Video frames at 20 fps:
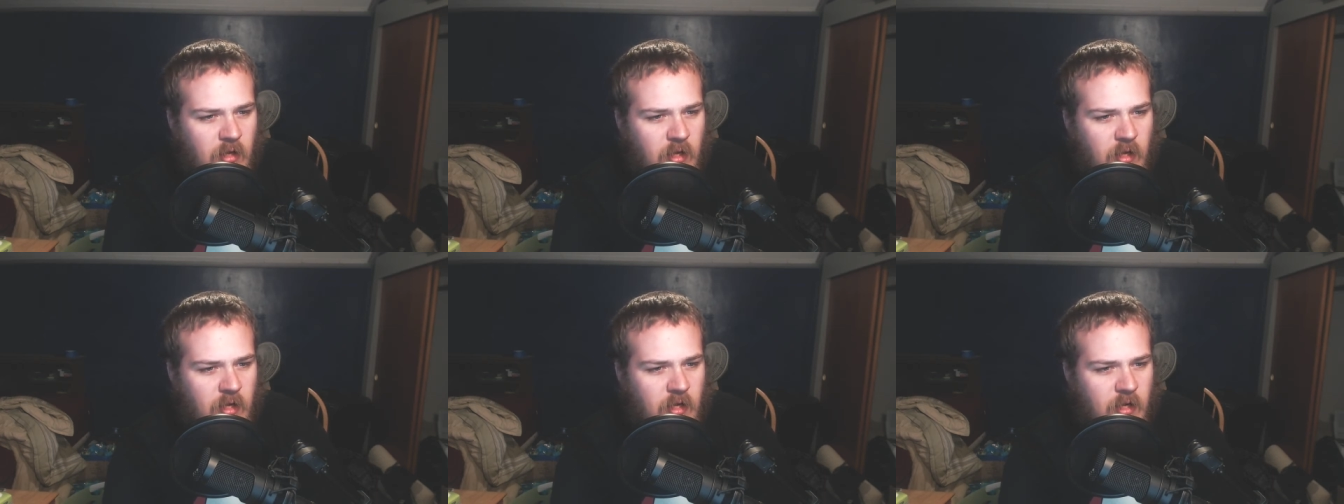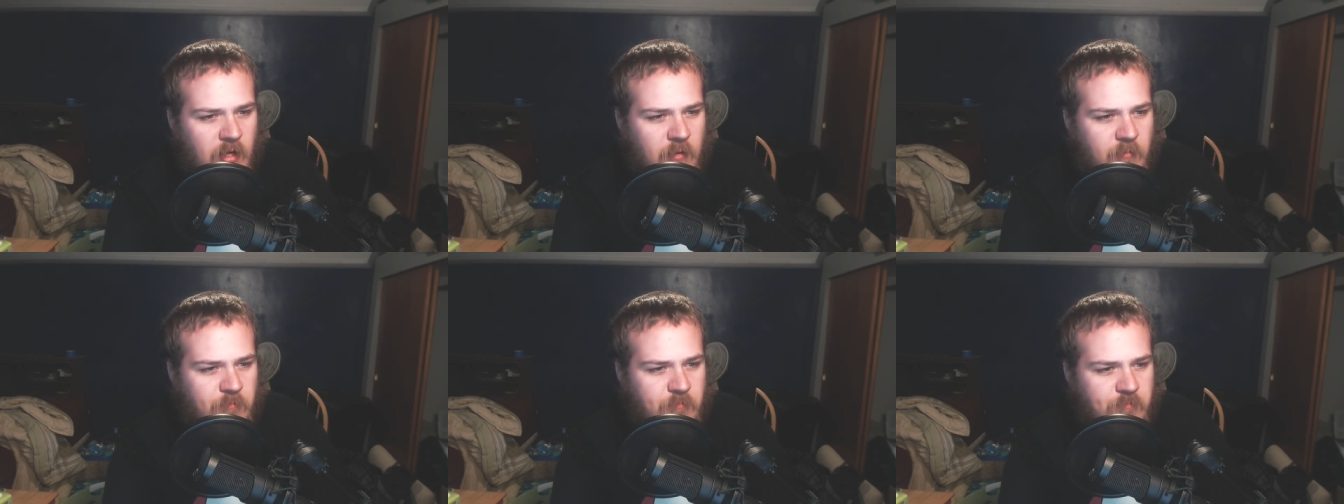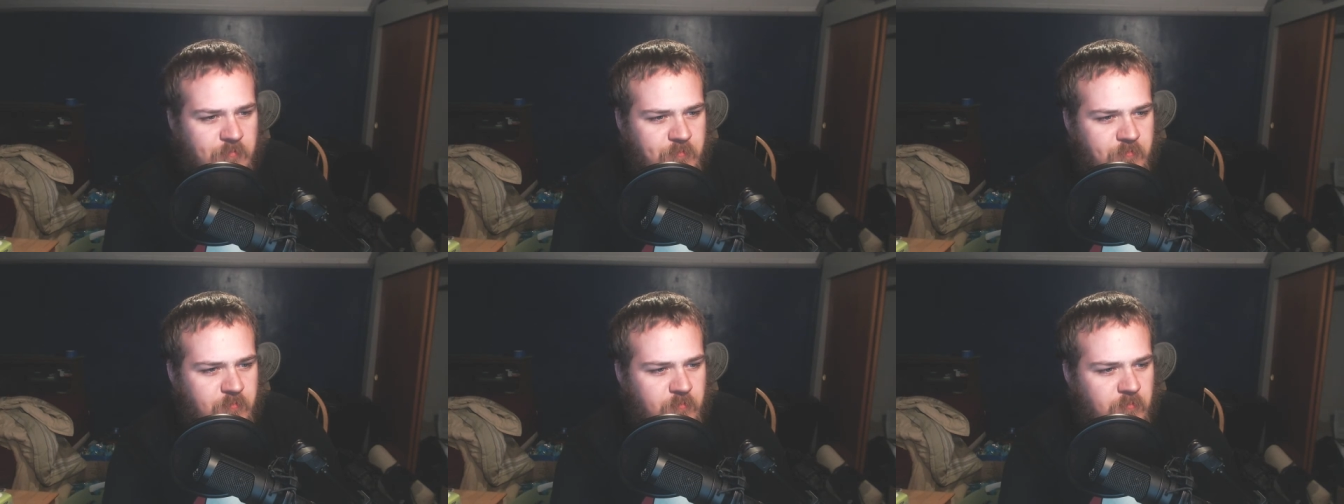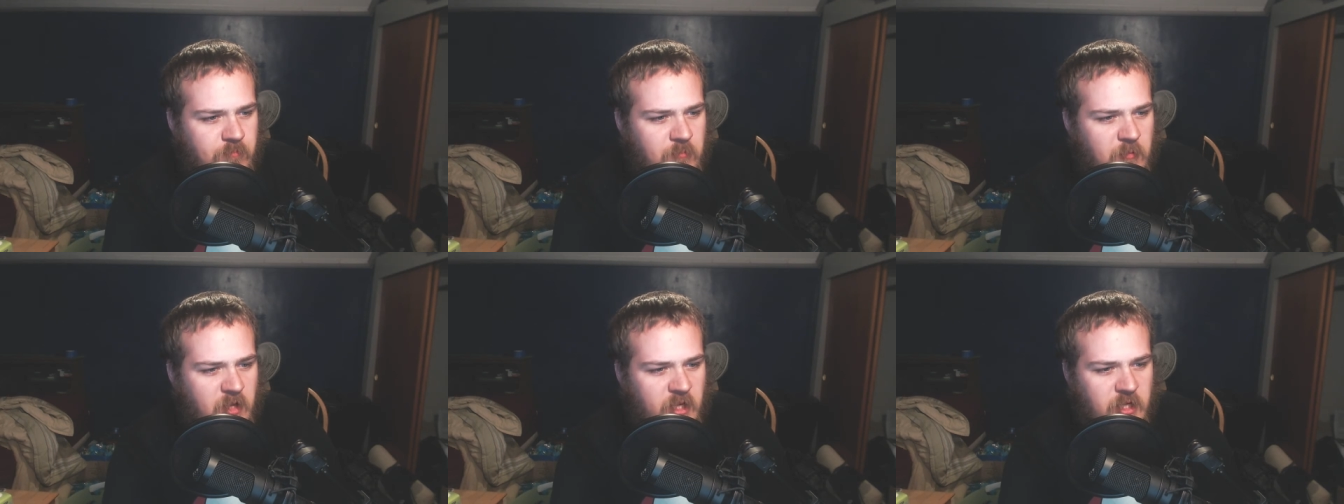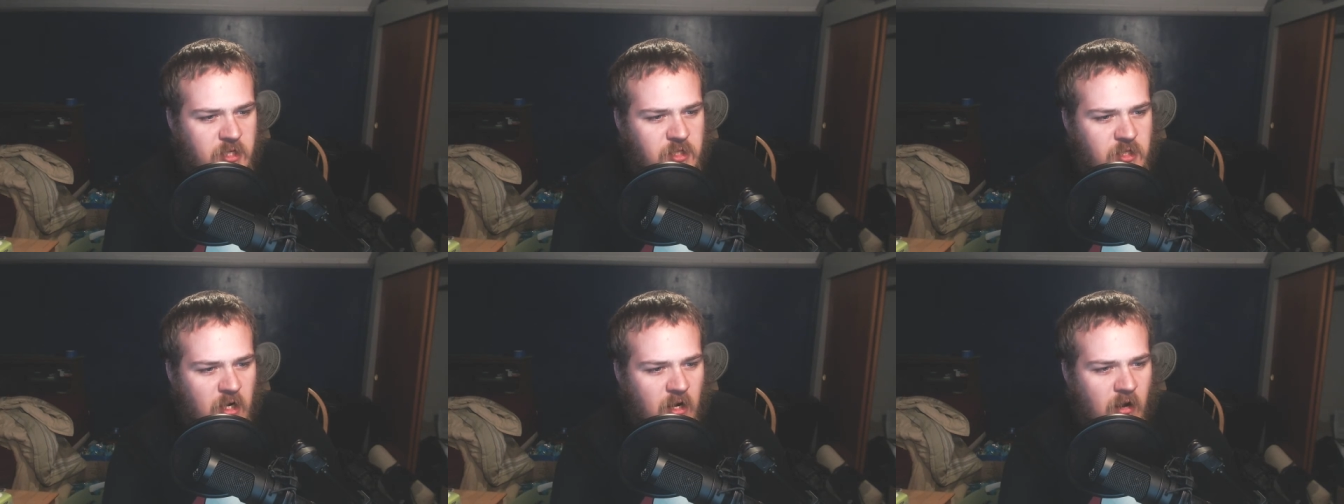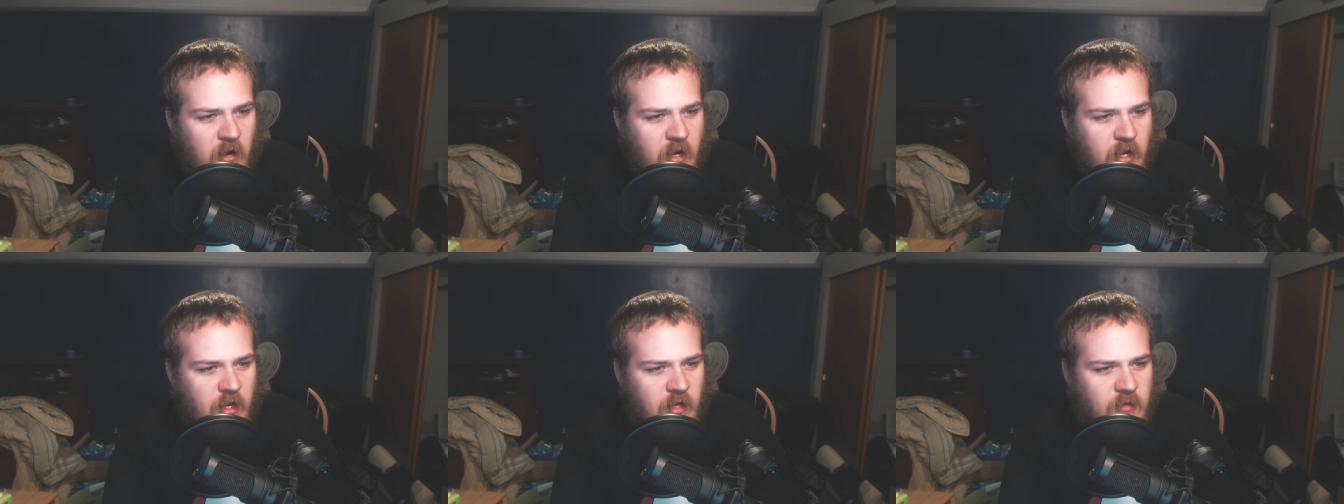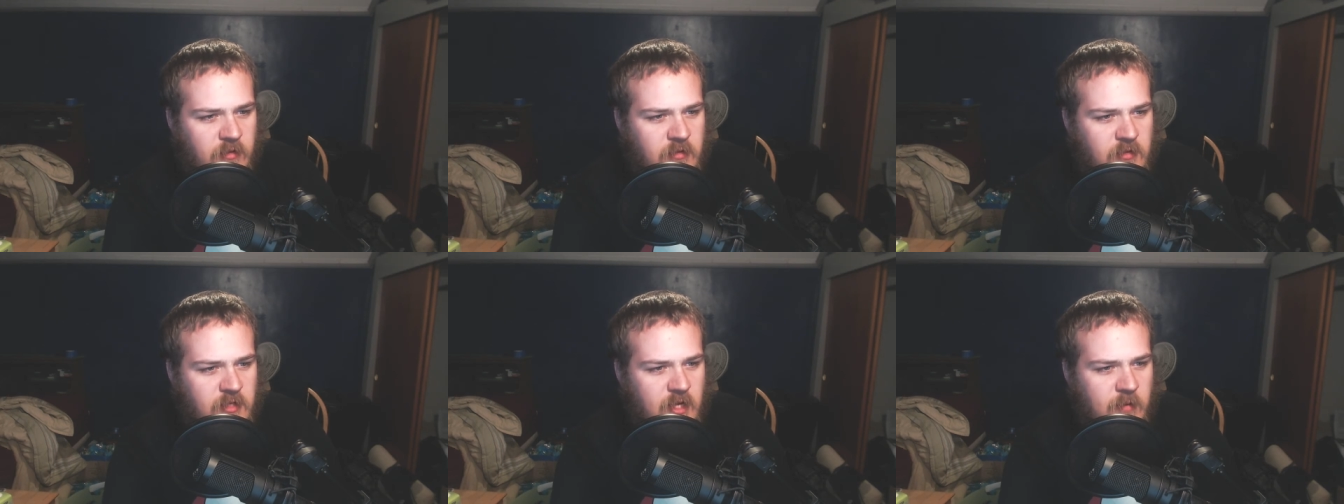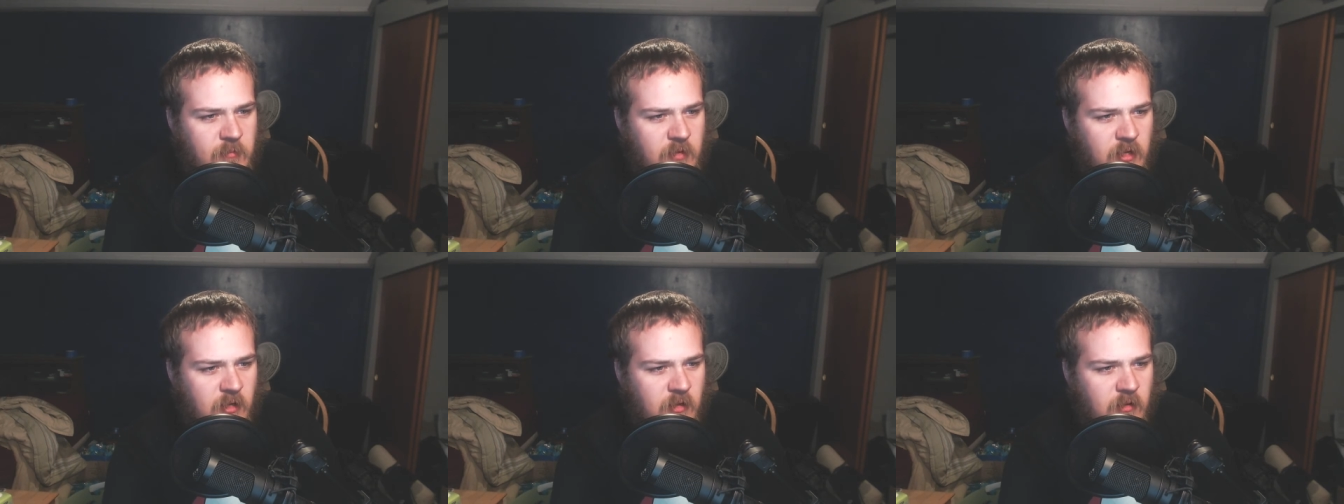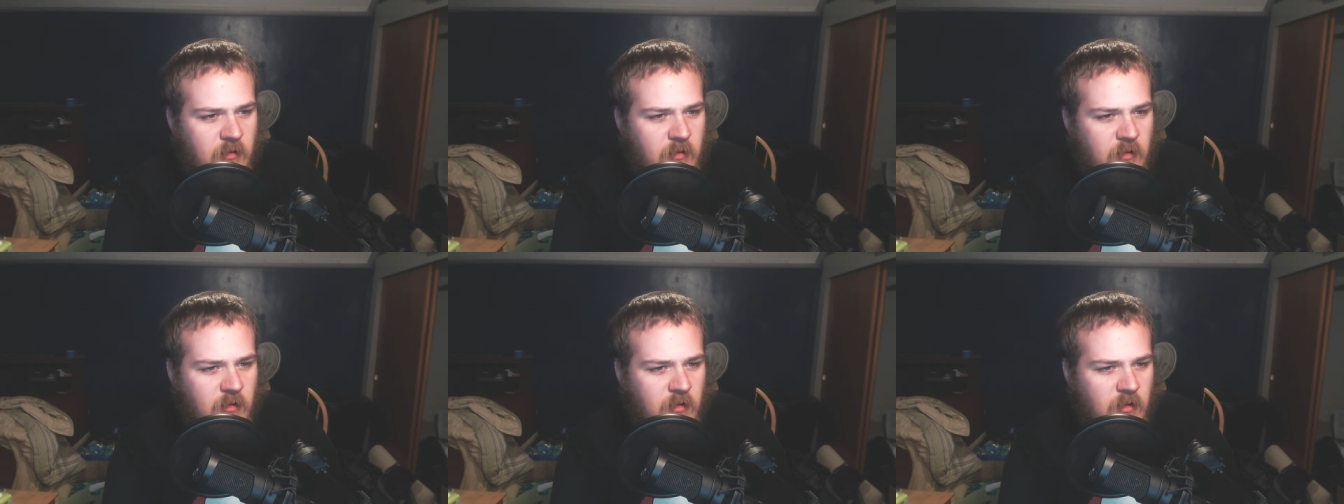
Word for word: Um, Linksaria, same deal.